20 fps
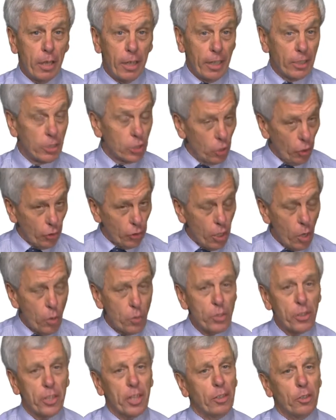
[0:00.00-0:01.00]
It's not the
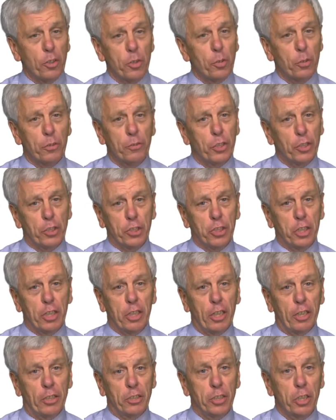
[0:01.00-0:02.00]
only thing the university
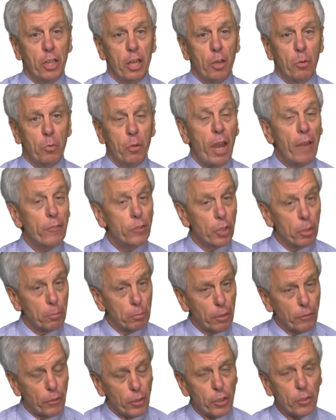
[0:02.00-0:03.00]
does. We have a
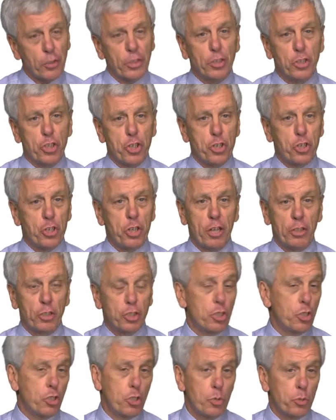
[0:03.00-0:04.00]
number of other
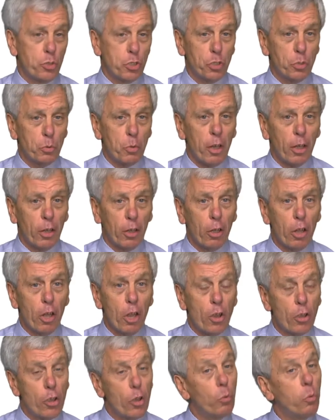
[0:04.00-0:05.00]
institutes as well.
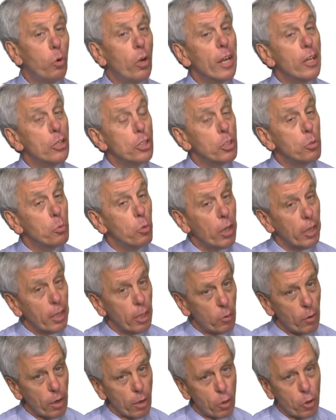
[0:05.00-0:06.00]
One actually
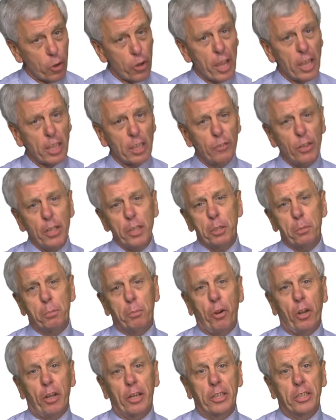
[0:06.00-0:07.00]
working around creative
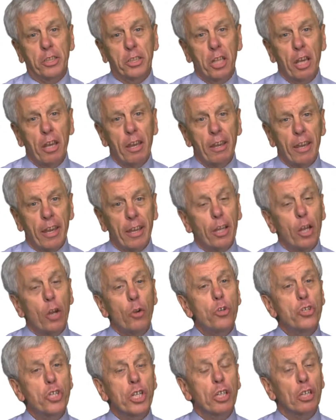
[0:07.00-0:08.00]
enterprise,
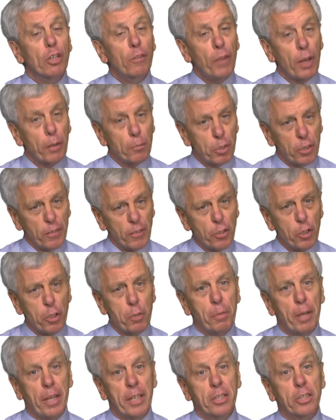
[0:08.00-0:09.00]
encouraging the development of
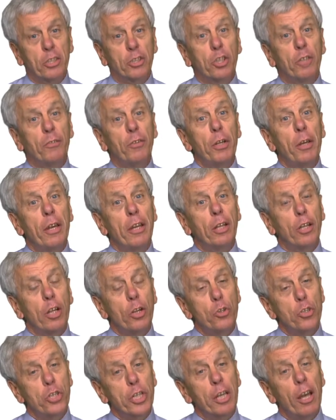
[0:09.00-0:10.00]
incubators,
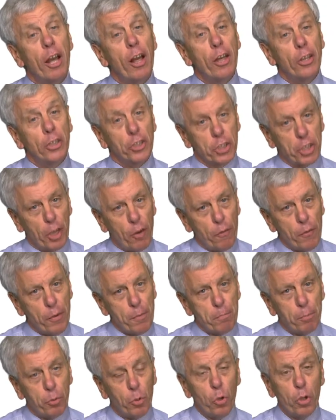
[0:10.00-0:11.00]
encouraging
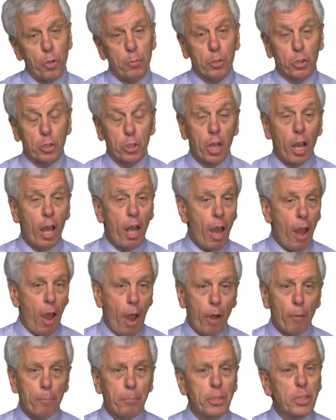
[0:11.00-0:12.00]
self-employment.
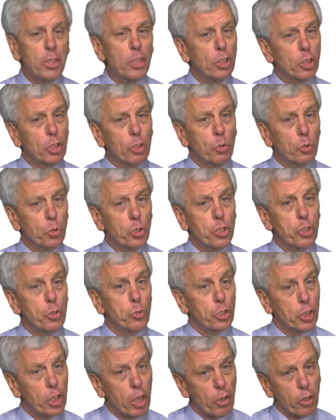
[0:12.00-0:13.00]
Our business school
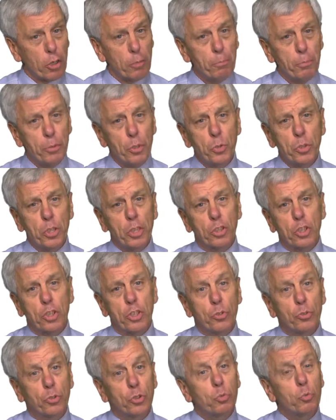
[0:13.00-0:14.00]
students and our computing
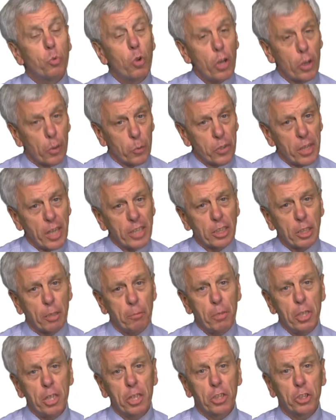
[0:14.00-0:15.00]
students work with
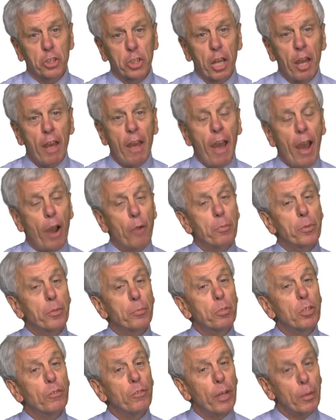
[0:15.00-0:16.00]
SMEs, helping
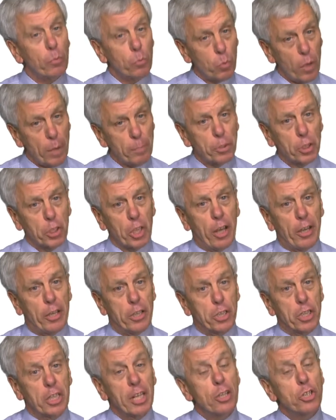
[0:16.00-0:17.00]
them develop
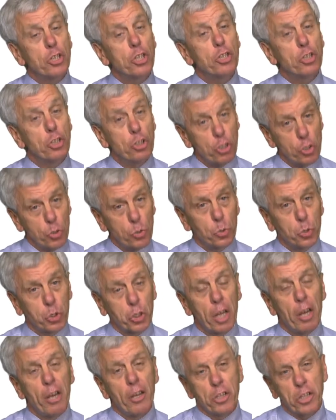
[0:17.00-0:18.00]
websites and actually to
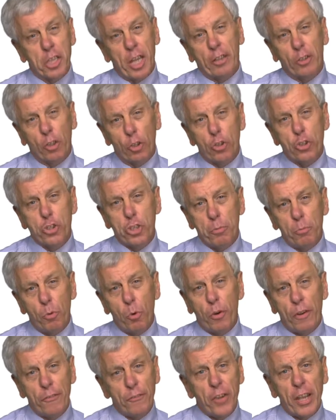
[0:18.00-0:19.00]
use technology
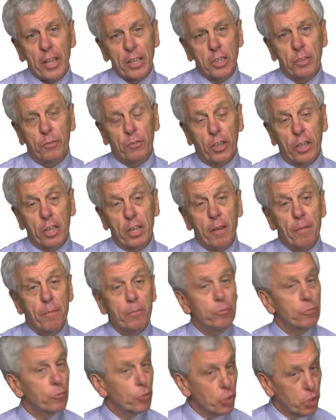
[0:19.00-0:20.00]
more effectively.
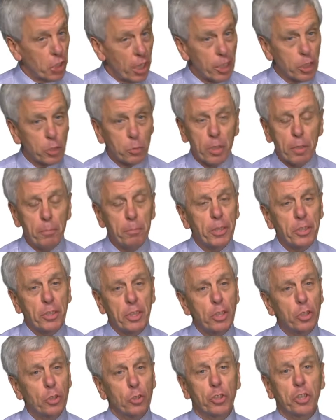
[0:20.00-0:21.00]
The days when a
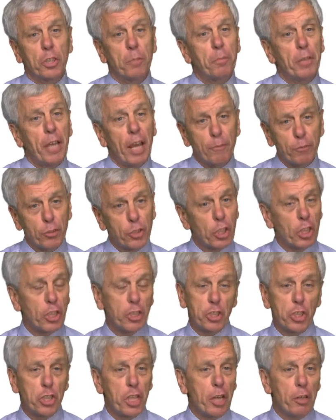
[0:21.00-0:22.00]
business could simply
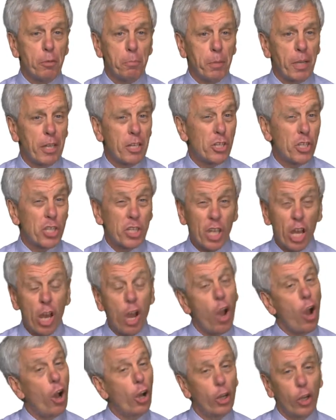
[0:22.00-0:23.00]
advertise in yellow pages
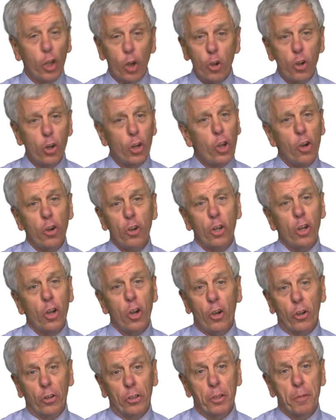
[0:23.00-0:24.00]
are long, long
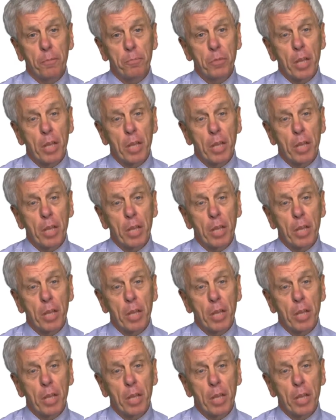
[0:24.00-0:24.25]
gone.